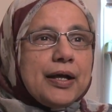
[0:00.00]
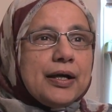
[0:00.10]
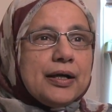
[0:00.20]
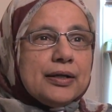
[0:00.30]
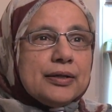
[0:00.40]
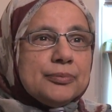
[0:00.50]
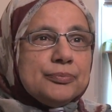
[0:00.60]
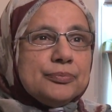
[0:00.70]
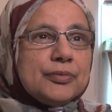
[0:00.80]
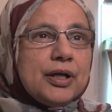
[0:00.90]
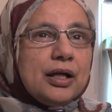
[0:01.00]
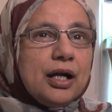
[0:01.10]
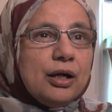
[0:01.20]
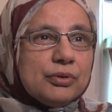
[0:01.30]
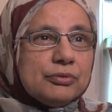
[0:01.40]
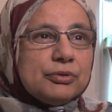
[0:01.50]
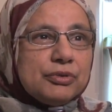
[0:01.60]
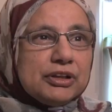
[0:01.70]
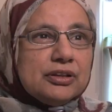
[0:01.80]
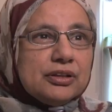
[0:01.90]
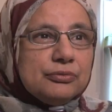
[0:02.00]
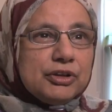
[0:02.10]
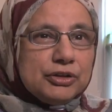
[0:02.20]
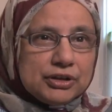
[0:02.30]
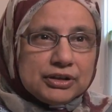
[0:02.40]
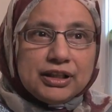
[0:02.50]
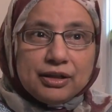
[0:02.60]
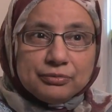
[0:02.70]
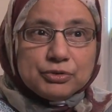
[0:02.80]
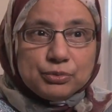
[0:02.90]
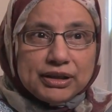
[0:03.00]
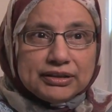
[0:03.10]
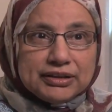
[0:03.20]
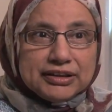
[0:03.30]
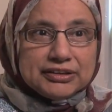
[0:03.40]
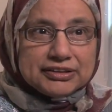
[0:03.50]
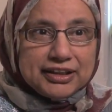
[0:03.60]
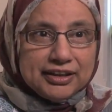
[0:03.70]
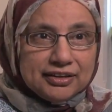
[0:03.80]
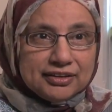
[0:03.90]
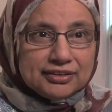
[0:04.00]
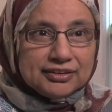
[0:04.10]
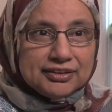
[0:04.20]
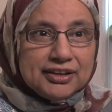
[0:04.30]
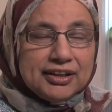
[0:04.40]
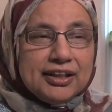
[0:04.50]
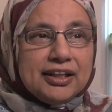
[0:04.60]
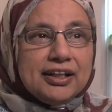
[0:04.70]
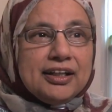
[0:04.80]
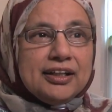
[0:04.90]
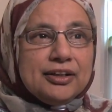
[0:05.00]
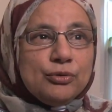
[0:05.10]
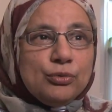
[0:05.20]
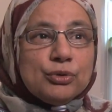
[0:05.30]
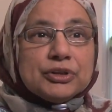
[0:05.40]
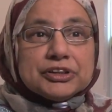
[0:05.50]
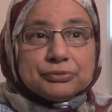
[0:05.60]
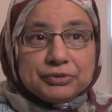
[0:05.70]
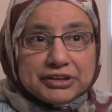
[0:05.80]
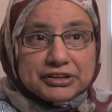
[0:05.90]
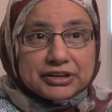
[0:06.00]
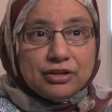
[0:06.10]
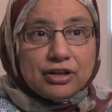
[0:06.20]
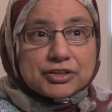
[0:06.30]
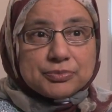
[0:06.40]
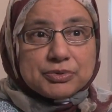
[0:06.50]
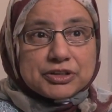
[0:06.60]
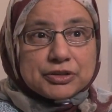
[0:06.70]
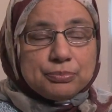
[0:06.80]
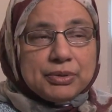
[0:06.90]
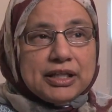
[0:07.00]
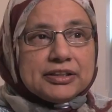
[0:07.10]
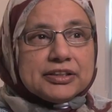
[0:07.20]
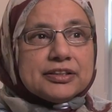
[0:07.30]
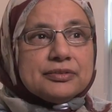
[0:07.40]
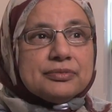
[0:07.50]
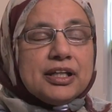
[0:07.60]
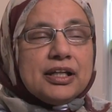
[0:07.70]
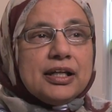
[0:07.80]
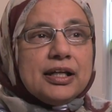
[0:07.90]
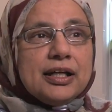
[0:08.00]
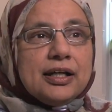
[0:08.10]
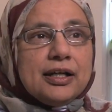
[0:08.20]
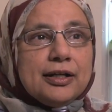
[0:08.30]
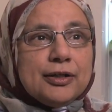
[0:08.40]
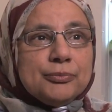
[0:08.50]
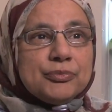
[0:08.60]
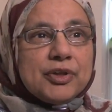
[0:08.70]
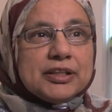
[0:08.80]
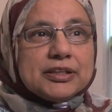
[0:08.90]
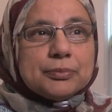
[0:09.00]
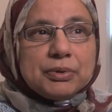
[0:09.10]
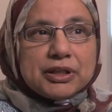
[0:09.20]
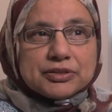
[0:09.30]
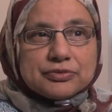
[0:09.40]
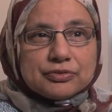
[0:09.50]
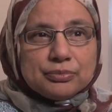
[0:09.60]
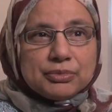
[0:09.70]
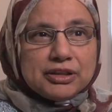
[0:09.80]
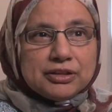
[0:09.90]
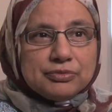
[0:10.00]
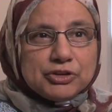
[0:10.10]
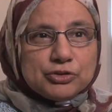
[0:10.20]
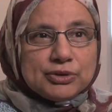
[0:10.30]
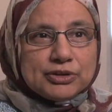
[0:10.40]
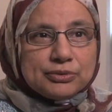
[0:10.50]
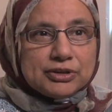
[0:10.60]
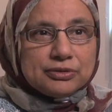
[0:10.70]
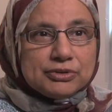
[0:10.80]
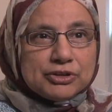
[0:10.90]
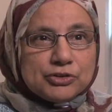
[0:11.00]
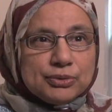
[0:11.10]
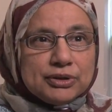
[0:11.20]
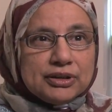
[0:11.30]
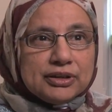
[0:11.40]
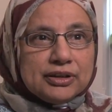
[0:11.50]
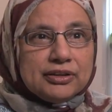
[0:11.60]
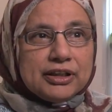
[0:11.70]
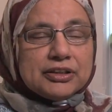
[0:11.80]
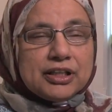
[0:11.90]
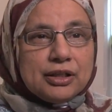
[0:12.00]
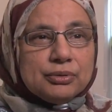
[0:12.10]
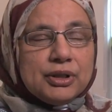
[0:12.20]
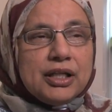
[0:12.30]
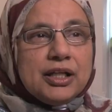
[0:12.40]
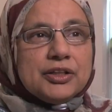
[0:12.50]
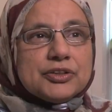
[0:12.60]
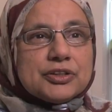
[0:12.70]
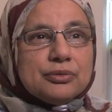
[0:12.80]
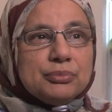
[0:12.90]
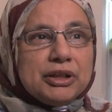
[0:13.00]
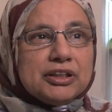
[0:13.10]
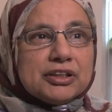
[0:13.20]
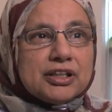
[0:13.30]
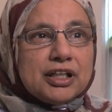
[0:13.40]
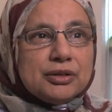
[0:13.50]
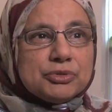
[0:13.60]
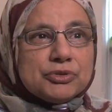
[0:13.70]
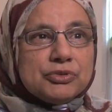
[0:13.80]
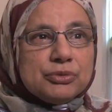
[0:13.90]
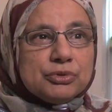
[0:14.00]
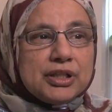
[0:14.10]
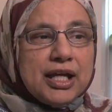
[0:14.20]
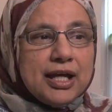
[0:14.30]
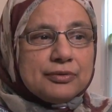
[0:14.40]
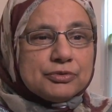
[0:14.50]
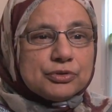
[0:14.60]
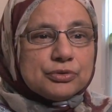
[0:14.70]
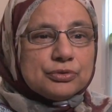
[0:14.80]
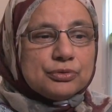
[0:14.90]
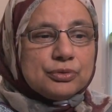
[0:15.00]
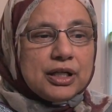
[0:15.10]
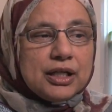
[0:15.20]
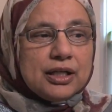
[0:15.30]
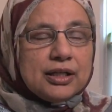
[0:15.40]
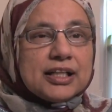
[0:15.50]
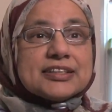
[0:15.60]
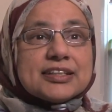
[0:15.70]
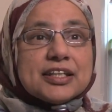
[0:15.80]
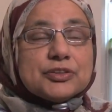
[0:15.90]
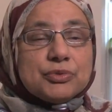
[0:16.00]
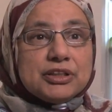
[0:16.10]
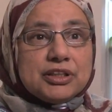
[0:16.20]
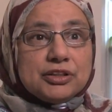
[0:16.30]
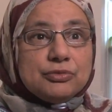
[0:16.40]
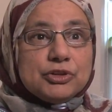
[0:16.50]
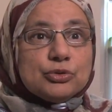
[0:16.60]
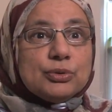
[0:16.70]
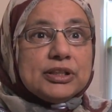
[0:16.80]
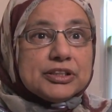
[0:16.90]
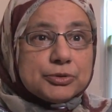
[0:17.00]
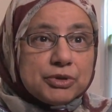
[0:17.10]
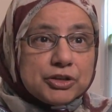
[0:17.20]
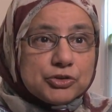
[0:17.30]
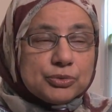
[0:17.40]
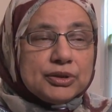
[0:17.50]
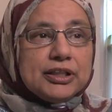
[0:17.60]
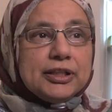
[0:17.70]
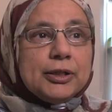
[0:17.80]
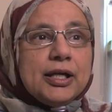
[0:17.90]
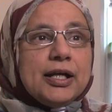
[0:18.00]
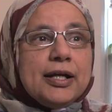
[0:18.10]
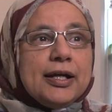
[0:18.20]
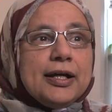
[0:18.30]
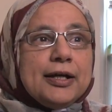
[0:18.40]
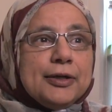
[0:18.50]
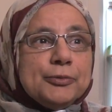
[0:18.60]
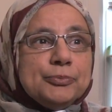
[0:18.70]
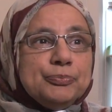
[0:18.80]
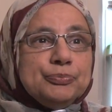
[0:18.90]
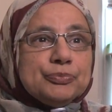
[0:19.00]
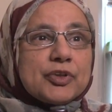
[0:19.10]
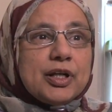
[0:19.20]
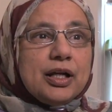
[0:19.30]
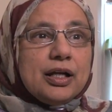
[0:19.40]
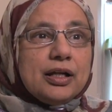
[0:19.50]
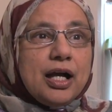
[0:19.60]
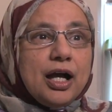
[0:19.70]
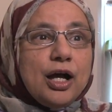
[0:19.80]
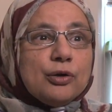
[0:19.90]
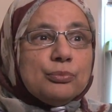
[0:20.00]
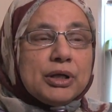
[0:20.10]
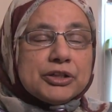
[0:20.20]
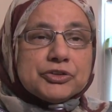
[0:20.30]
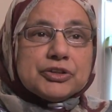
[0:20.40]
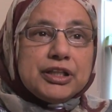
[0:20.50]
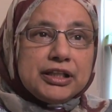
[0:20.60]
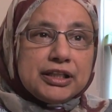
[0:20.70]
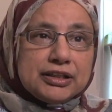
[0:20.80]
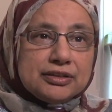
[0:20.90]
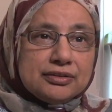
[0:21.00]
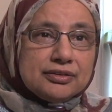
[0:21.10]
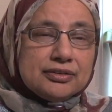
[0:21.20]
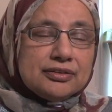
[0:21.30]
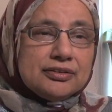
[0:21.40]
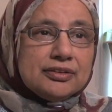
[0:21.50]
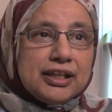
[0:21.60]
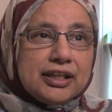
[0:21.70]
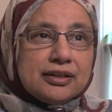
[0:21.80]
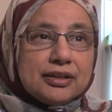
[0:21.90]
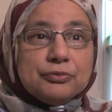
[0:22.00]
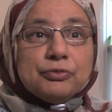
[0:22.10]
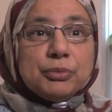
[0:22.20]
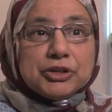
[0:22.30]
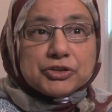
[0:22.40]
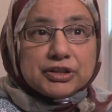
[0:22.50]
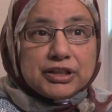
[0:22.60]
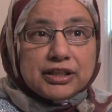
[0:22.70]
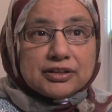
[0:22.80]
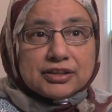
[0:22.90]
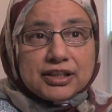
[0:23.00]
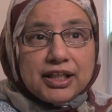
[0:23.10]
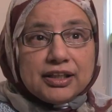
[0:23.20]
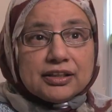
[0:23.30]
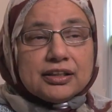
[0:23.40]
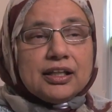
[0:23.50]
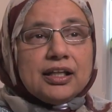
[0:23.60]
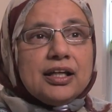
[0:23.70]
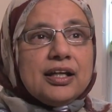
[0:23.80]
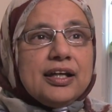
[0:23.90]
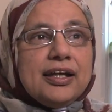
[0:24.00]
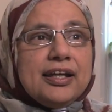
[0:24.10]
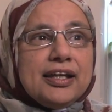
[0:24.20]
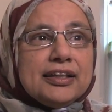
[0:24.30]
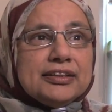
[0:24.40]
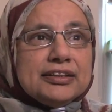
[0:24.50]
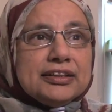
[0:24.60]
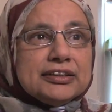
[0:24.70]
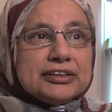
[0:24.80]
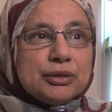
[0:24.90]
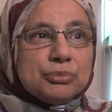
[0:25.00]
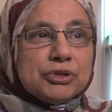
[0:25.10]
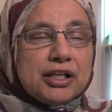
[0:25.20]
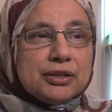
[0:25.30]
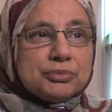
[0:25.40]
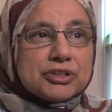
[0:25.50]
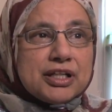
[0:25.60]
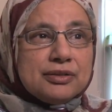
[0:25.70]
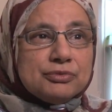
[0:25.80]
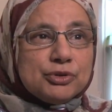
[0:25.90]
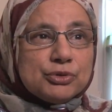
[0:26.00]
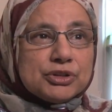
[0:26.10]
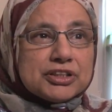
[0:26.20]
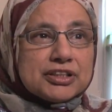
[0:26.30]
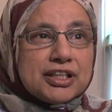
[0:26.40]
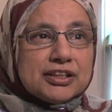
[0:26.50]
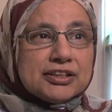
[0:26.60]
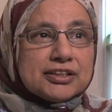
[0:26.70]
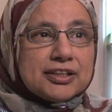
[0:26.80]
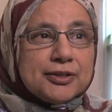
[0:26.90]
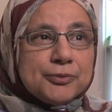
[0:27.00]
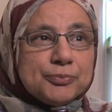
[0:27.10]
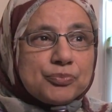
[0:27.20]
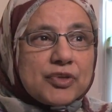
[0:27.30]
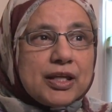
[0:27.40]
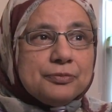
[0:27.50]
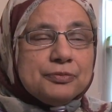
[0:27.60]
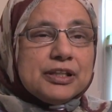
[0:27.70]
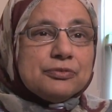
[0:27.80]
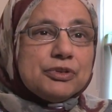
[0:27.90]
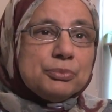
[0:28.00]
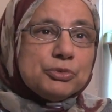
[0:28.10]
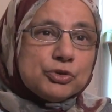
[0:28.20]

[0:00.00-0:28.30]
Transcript: um, however when when a loved one is ill uh, or is facing hospice or palliative um, it depends from individual to individual right how so many a times we would have to uh, assess where the individual is spiritually um, how much they can the information they can take. And uh, sometimes I have noticed that uh, if we give them